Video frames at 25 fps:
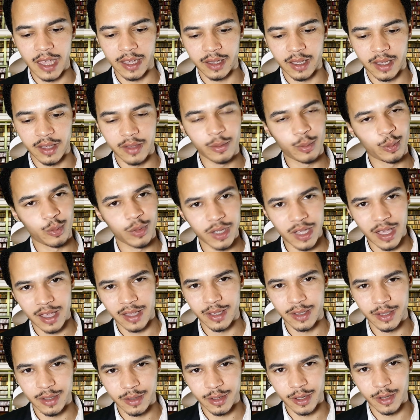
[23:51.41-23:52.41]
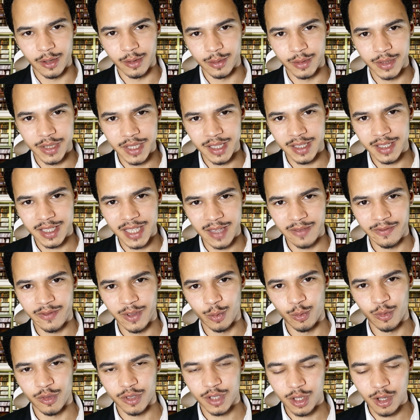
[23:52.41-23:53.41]
you see the same thing
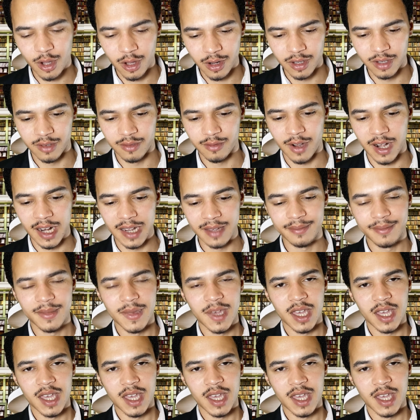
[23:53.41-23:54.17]
with Scotland, right?